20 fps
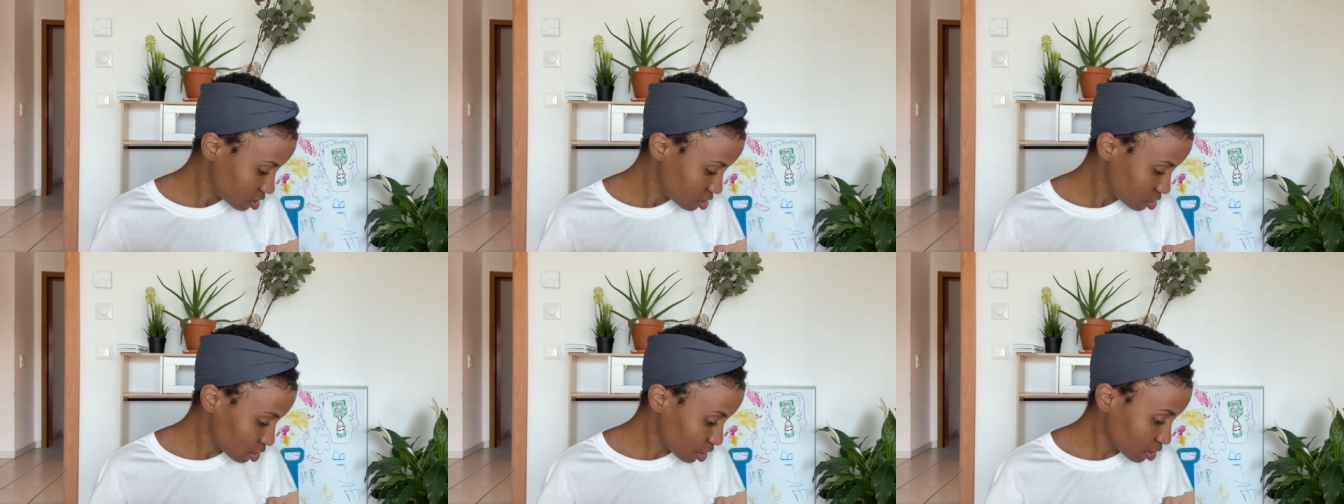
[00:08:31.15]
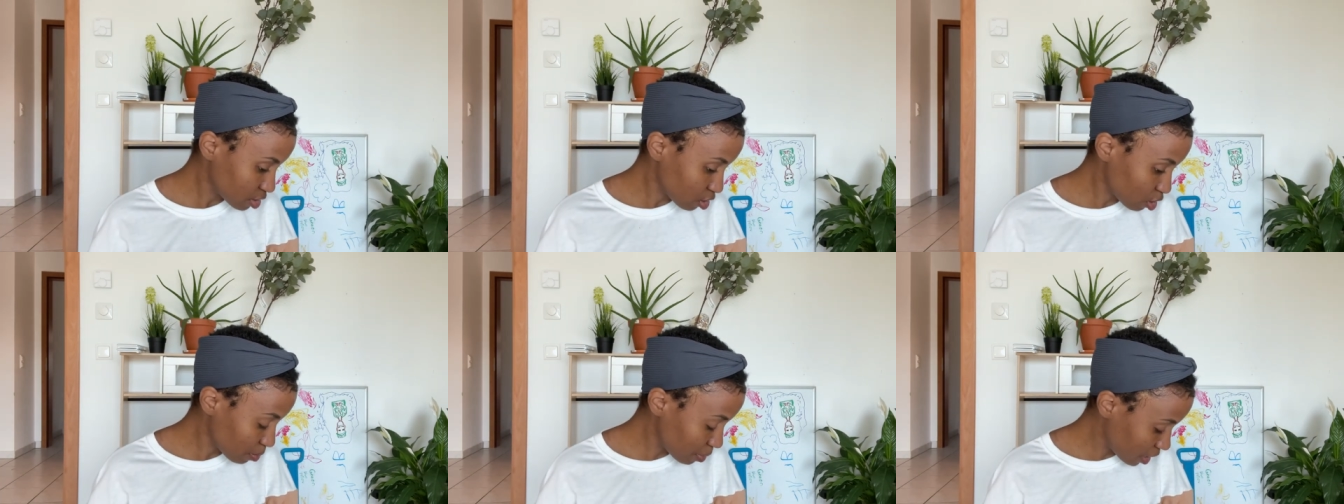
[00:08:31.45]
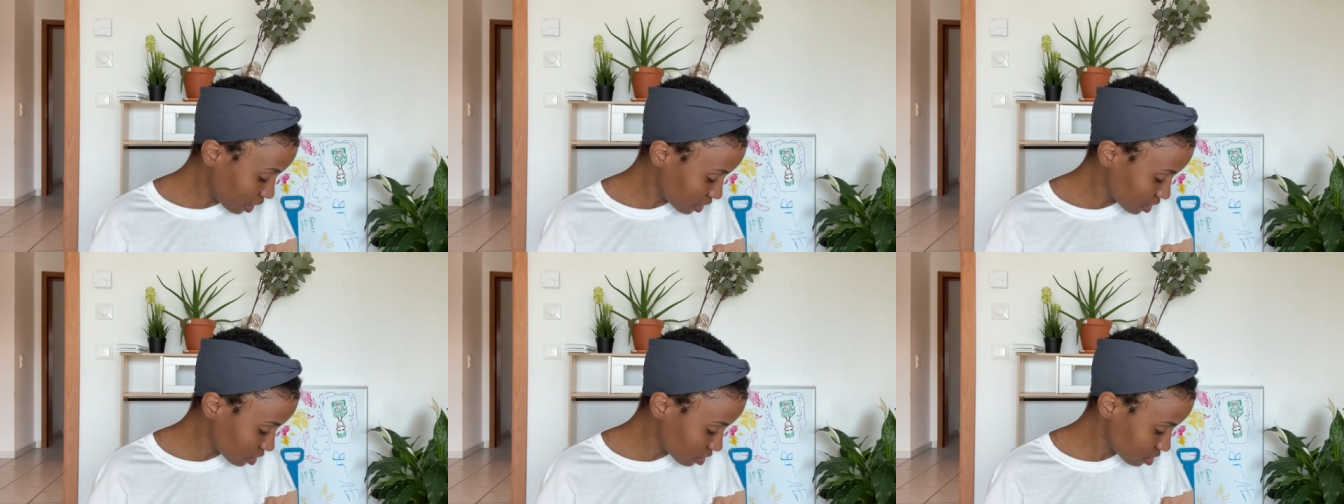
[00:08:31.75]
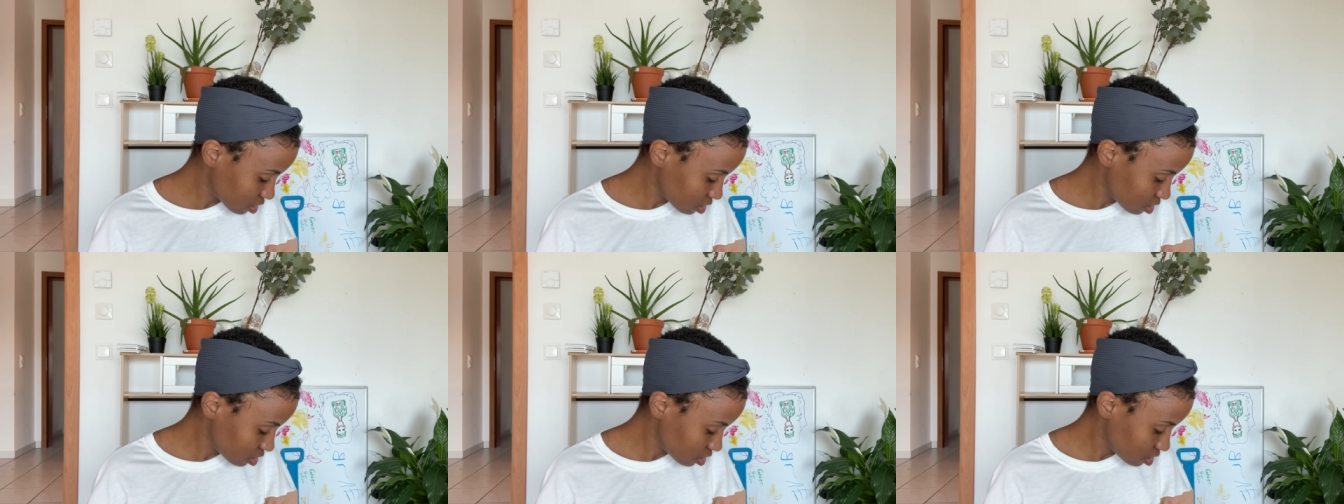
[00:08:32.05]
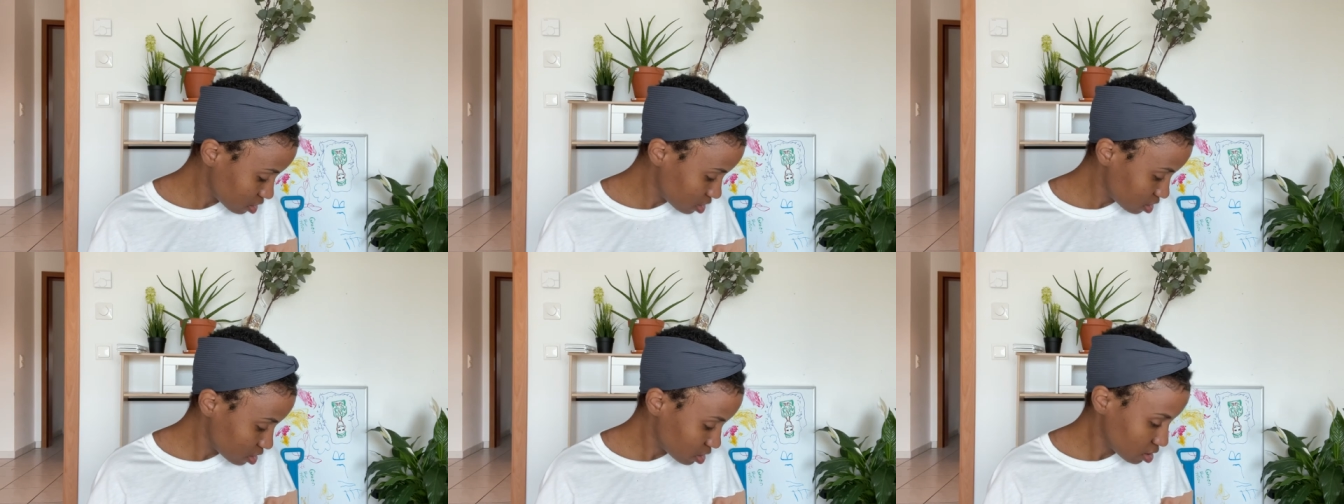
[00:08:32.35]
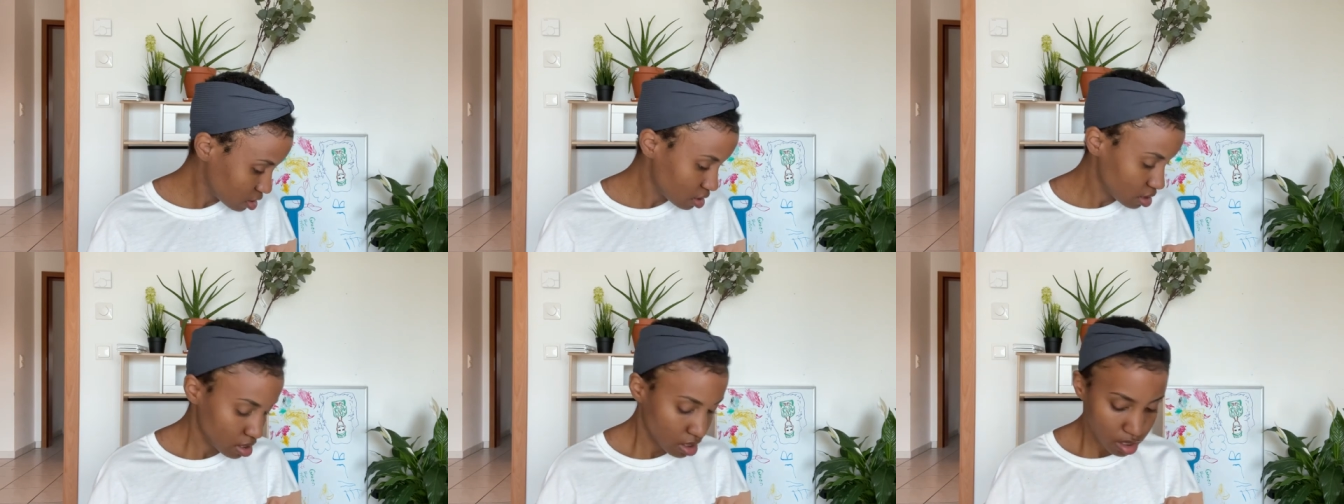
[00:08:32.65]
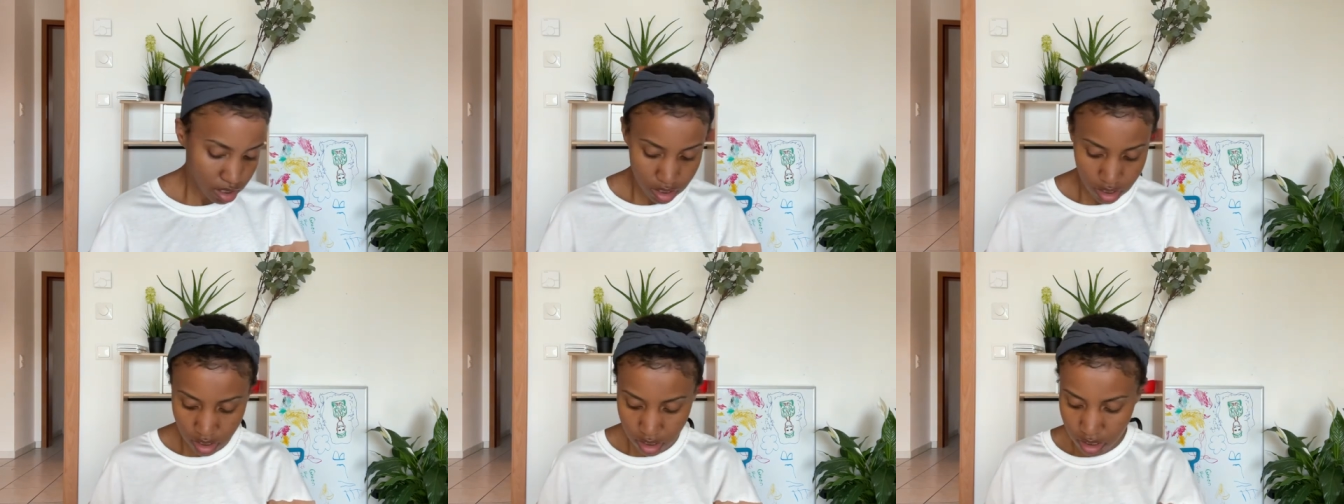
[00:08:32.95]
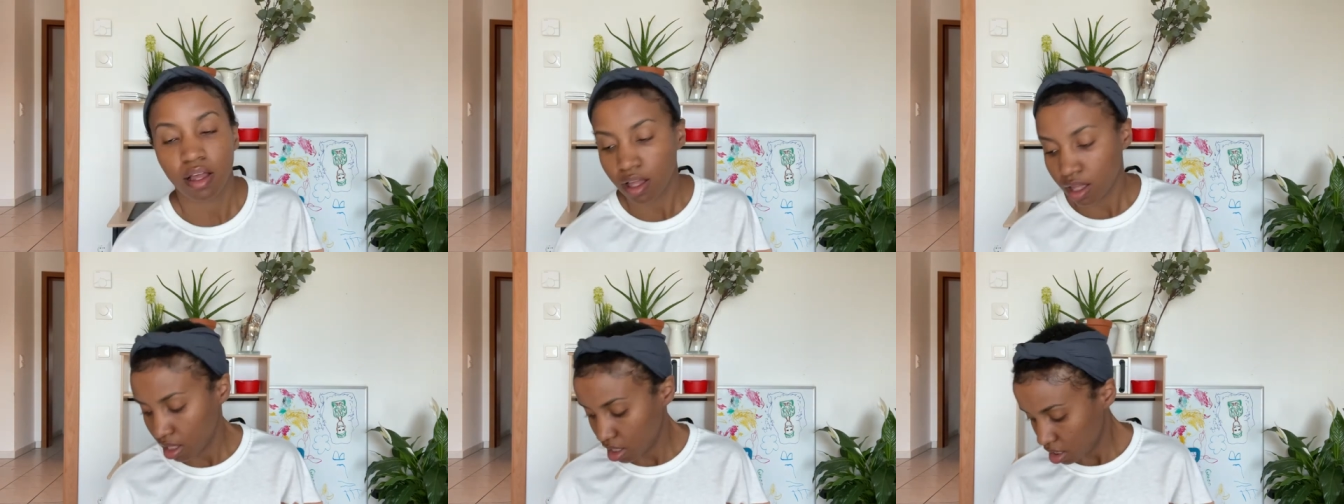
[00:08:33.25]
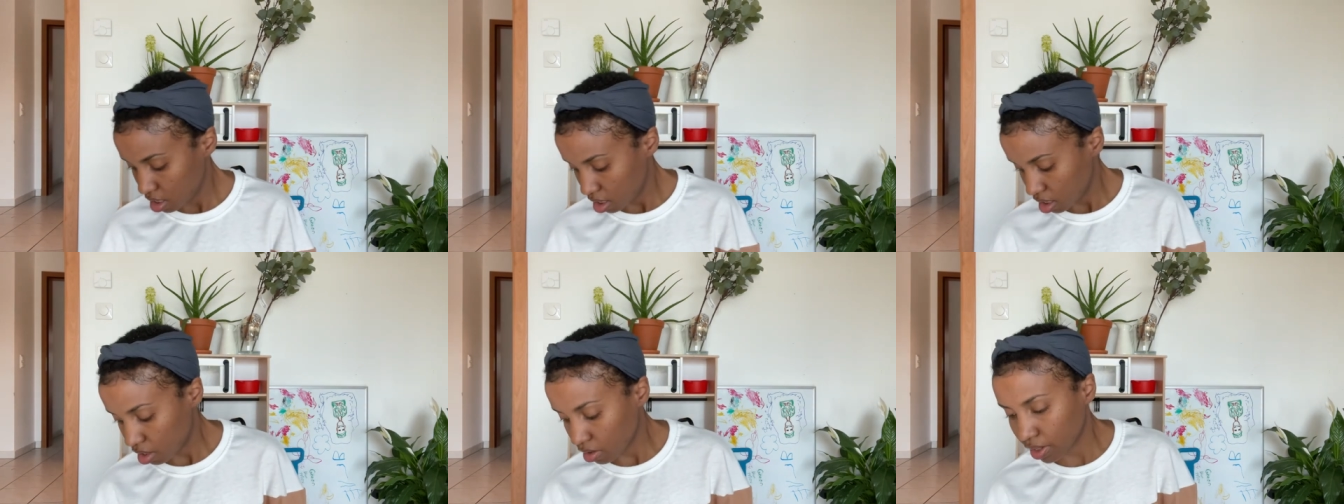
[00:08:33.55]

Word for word: You have to go potty? Mm-hmm.